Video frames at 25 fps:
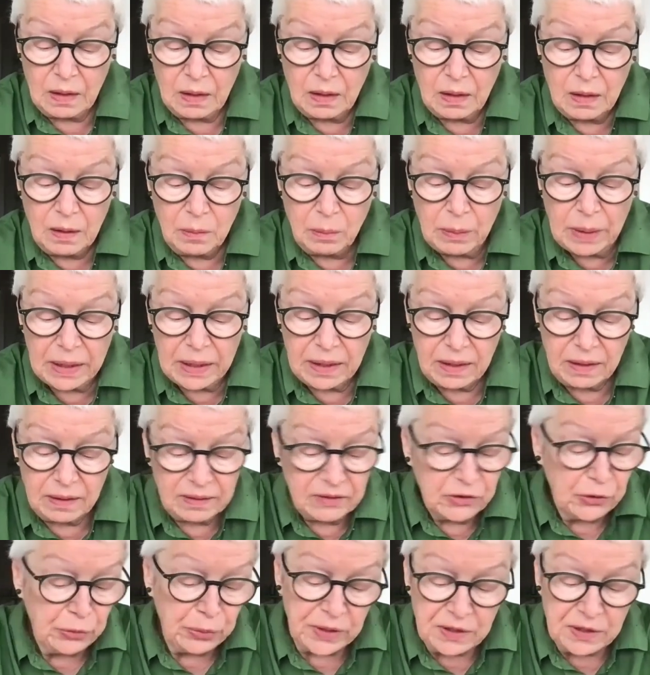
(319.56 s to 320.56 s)
In my
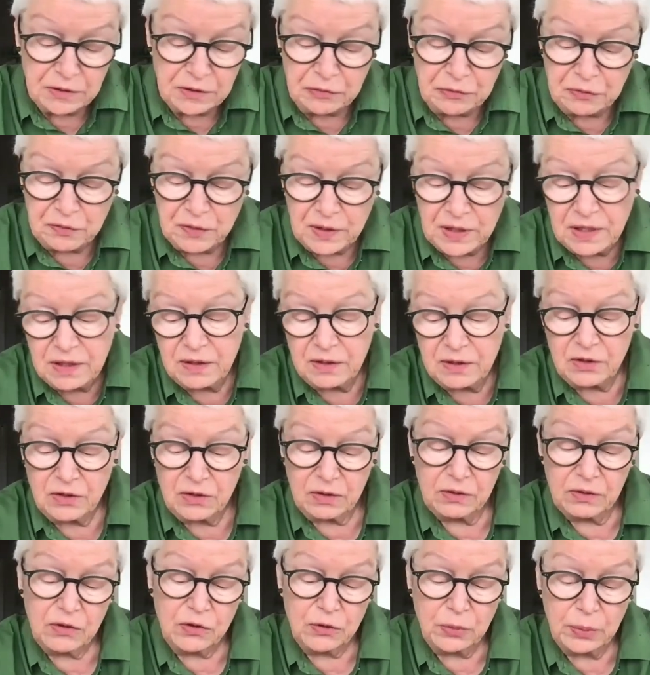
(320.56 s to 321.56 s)
Twitter feed,
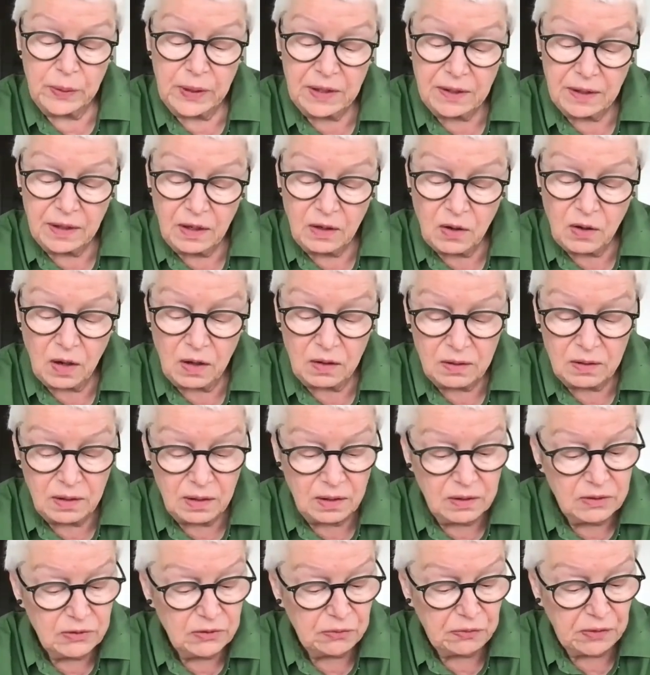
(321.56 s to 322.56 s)
tweeting
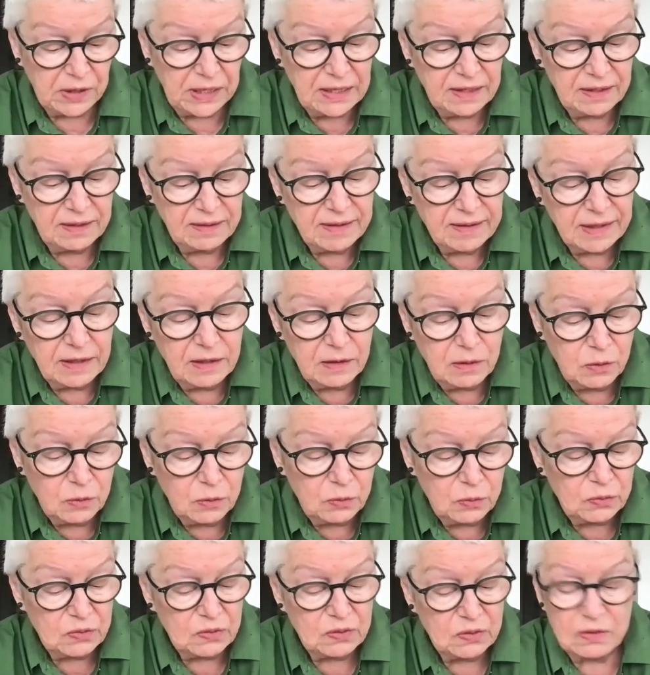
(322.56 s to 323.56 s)
colleagues, friends and
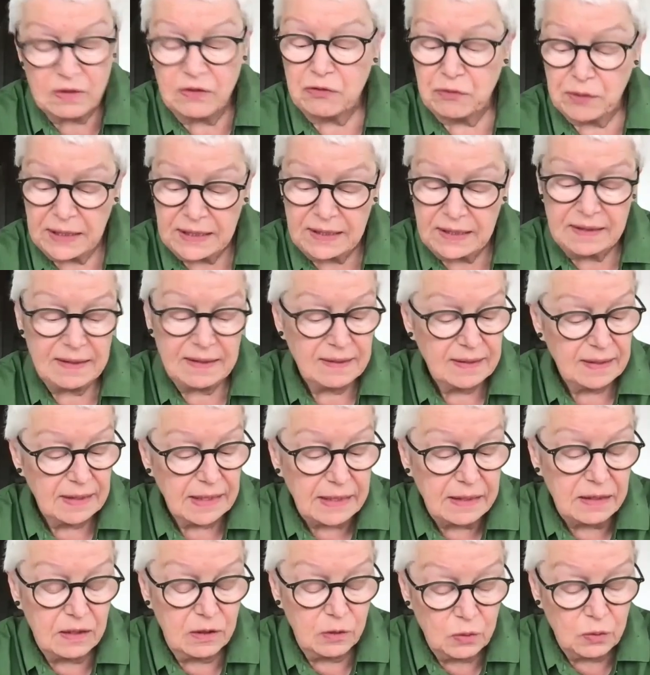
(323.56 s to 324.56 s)

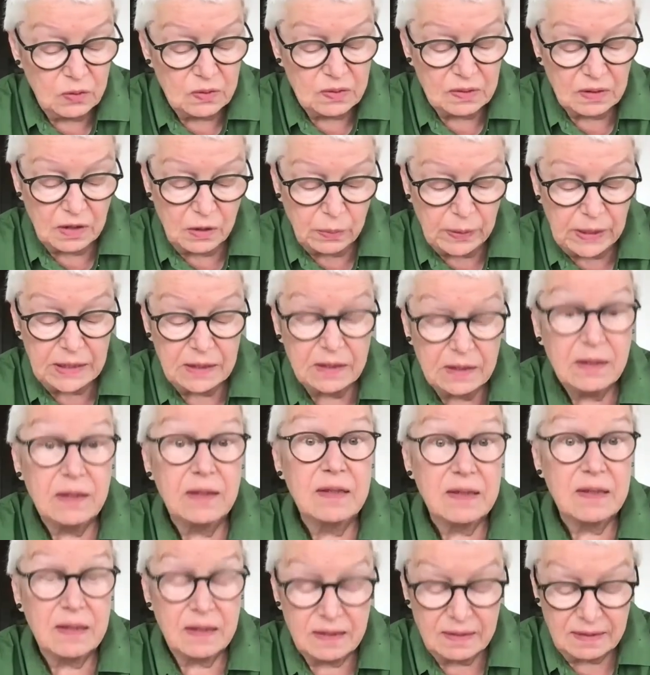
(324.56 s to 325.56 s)
loose
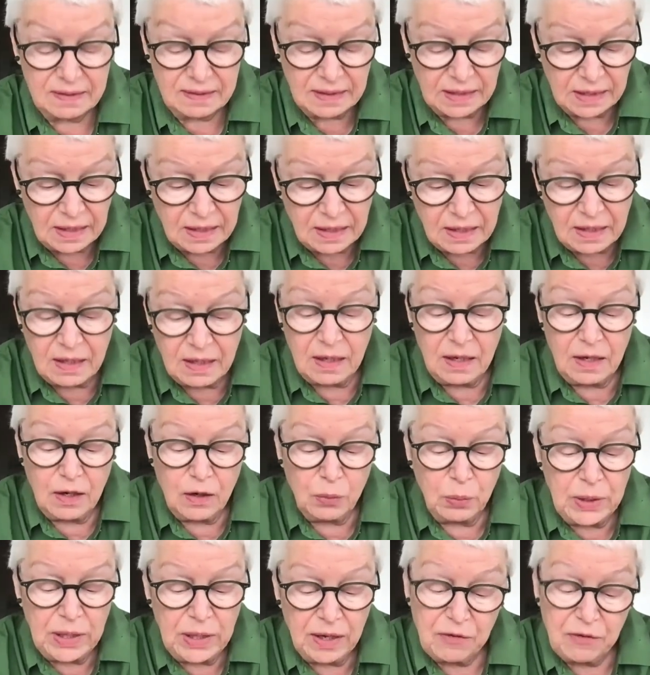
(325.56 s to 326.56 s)
acquaintances,
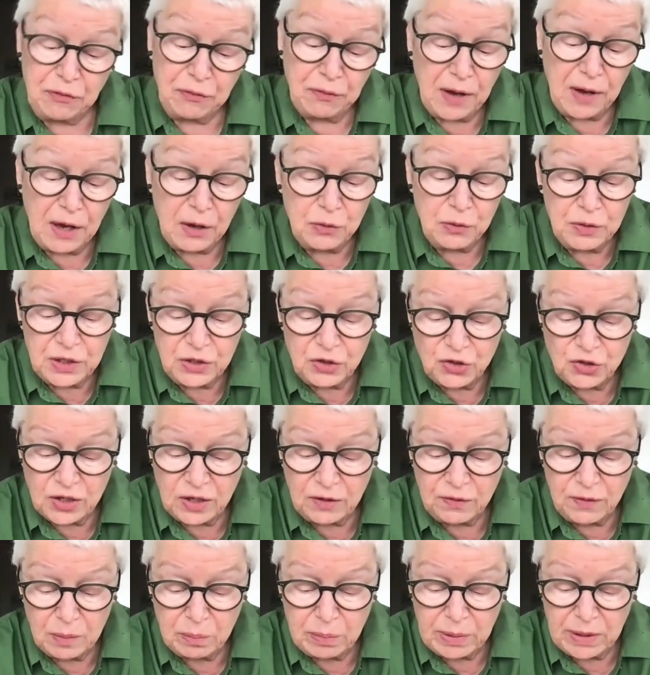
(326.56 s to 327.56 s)
we have found each
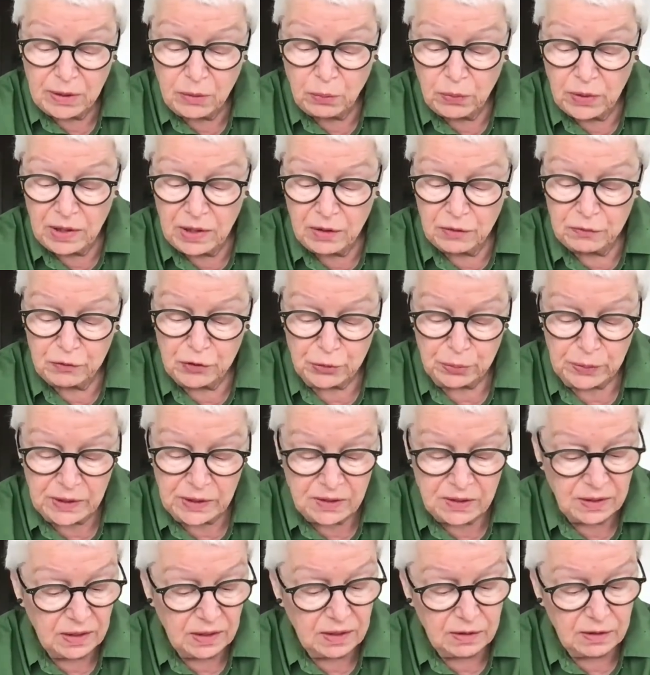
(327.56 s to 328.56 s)
other by way of
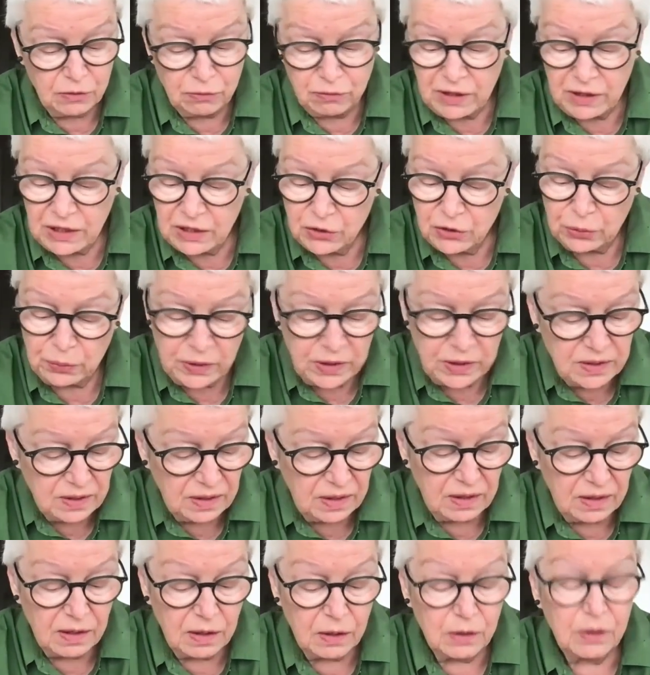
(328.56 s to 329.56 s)
tweeting and
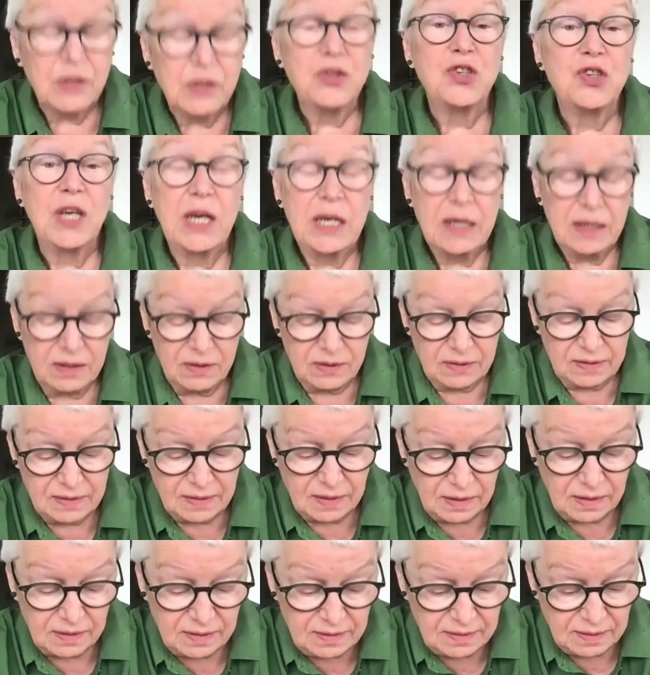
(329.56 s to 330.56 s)
retweeting our shared
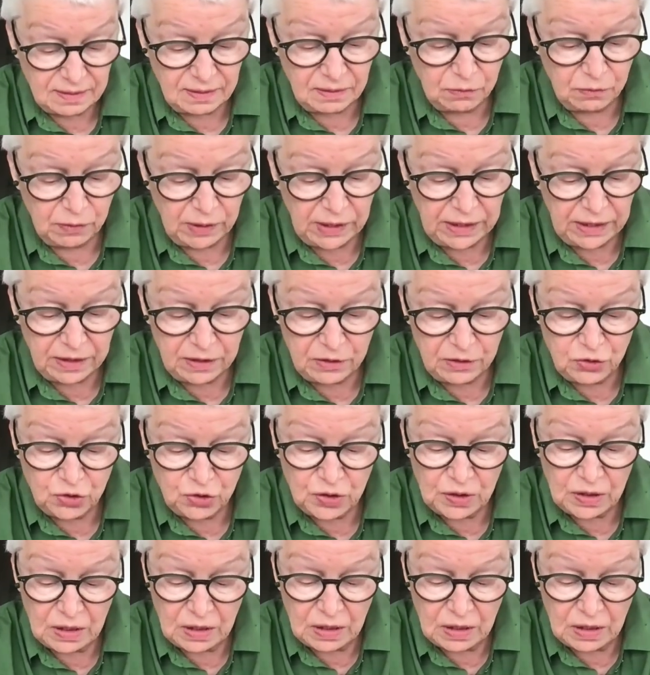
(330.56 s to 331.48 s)
disgust and rage,